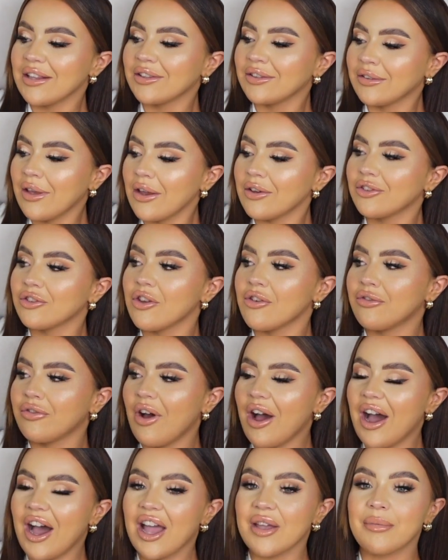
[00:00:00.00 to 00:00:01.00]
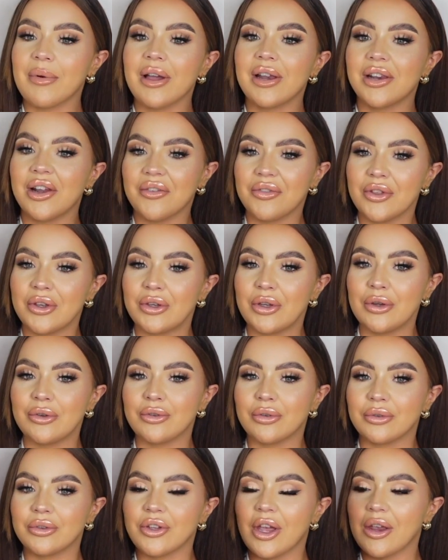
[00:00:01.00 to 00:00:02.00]
It's such a vibe. I love the
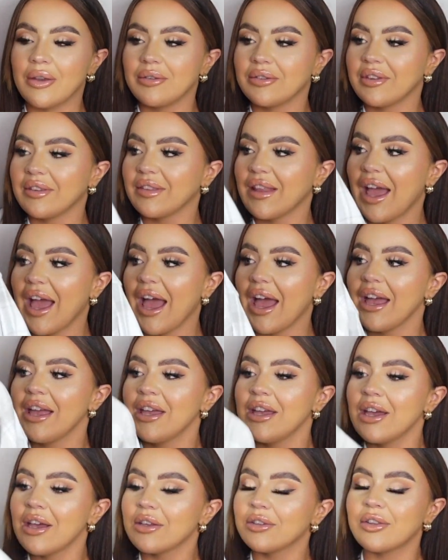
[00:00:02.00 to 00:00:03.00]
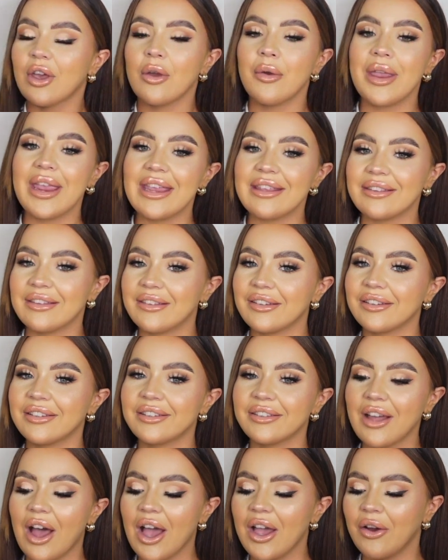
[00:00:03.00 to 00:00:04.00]
neutral tones in there, so easy to
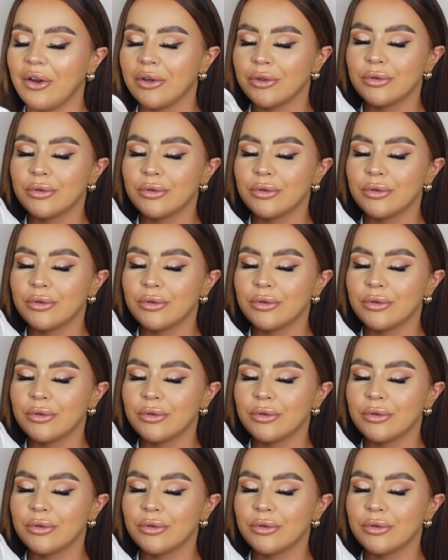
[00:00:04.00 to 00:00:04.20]
style.